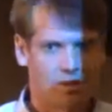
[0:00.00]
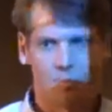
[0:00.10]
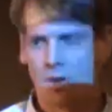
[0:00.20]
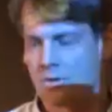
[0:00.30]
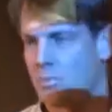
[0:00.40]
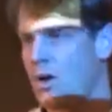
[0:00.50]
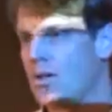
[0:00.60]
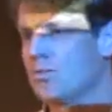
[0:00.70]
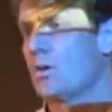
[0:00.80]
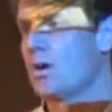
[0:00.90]
And my
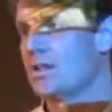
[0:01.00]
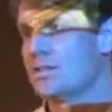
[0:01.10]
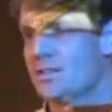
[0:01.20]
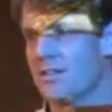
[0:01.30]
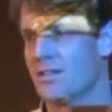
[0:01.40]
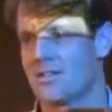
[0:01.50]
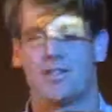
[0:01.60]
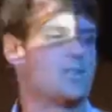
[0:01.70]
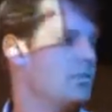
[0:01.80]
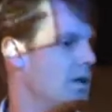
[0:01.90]
response was, this
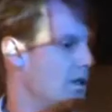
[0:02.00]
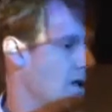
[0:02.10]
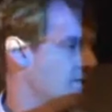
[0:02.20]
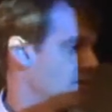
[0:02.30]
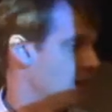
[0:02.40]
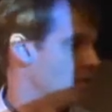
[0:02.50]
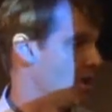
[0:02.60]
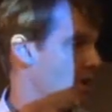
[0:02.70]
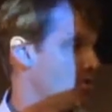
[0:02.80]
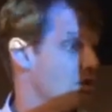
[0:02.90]
needs to be a lifestyle
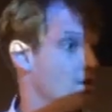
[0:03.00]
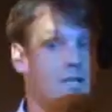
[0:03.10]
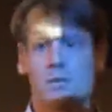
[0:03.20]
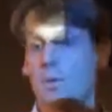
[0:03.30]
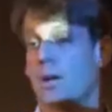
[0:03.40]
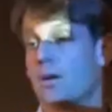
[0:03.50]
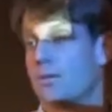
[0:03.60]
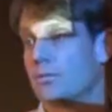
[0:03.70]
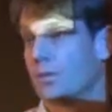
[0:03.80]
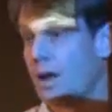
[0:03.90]
change and it needs to be done
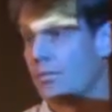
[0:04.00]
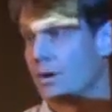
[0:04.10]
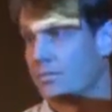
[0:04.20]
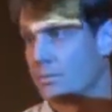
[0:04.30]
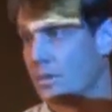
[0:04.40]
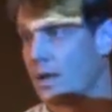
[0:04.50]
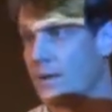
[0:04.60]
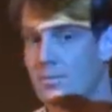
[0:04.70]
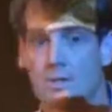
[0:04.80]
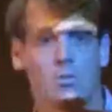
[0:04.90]
forever. Okay?
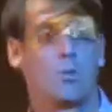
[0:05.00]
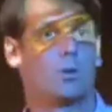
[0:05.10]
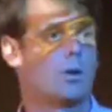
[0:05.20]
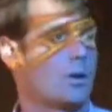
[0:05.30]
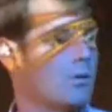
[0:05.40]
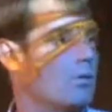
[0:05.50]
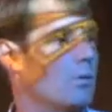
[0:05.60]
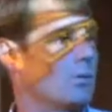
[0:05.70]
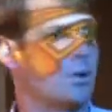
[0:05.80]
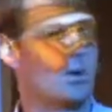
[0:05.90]
That's what we're looking for.
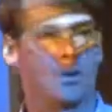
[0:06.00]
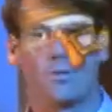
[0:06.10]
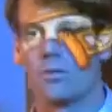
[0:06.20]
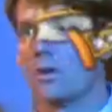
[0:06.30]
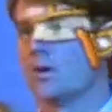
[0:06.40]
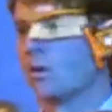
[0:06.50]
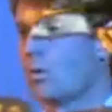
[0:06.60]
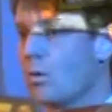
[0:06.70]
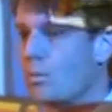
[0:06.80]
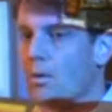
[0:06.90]
We're looking for you to
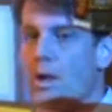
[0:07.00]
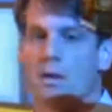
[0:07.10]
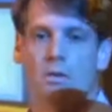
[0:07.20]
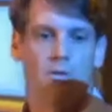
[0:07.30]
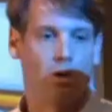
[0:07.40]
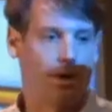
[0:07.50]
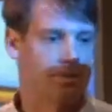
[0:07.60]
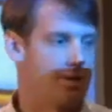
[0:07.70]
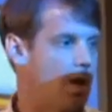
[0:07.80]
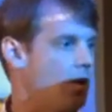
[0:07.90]
incorporate a new
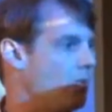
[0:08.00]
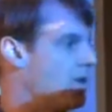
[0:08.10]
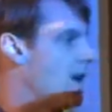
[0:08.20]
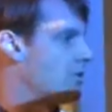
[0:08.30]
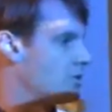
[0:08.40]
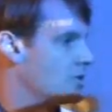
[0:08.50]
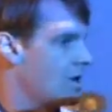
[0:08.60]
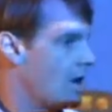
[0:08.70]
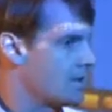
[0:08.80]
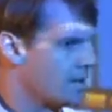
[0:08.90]
lifestyle with
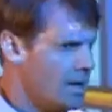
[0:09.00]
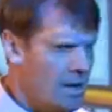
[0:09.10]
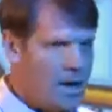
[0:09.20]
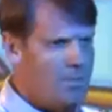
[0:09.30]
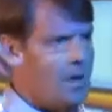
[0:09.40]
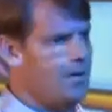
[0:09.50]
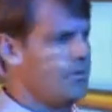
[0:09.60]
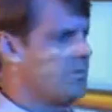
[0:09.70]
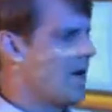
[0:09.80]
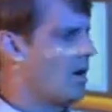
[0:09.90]
exercise. Many of
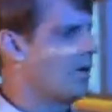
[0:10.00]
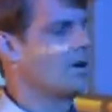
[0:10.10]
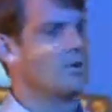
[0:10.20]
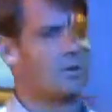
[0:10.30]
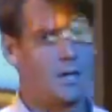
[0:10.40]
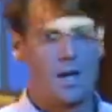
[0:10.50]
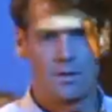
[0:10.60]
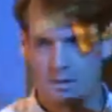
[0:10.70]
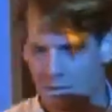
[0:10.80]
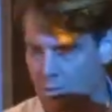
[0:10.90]
you may already do that
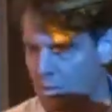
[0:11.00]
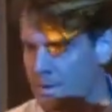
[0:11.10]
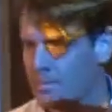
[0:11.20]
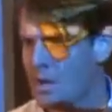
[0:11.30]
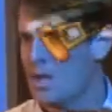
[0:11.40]
at this point.